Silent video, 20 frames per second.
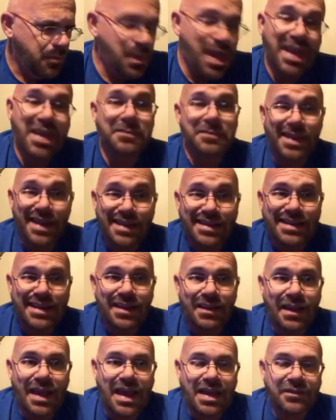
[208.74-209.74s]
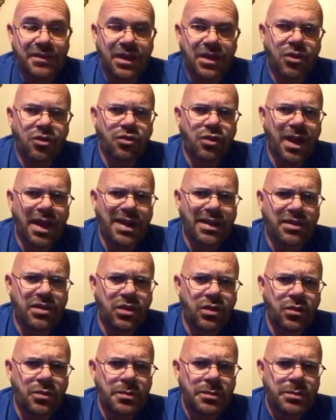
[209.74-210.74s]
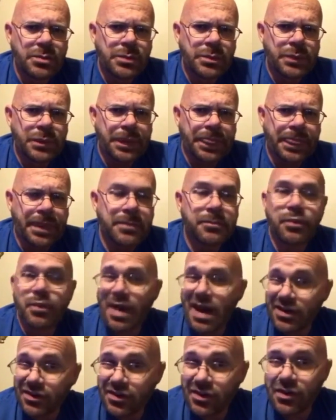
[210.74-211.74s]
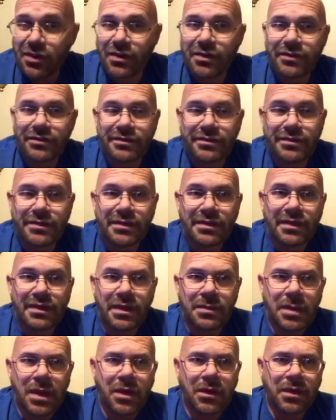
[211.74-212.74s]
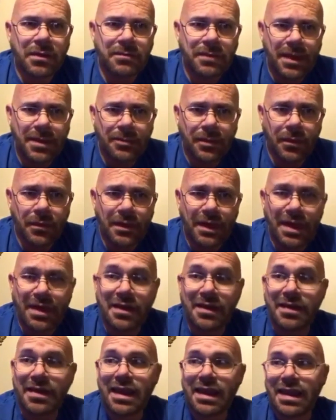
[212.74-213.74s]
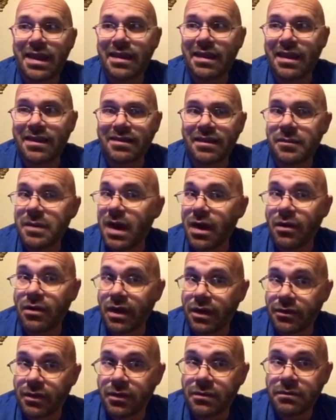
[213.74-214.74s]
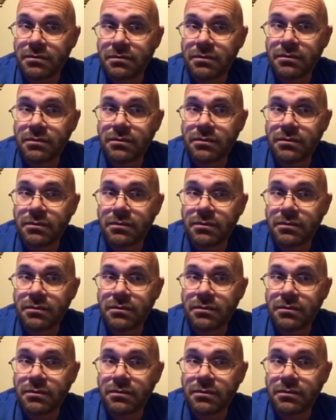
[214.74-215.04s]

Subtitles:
Make a big deal out of it. They're trying to pressure the American people into thinking that somehow or another,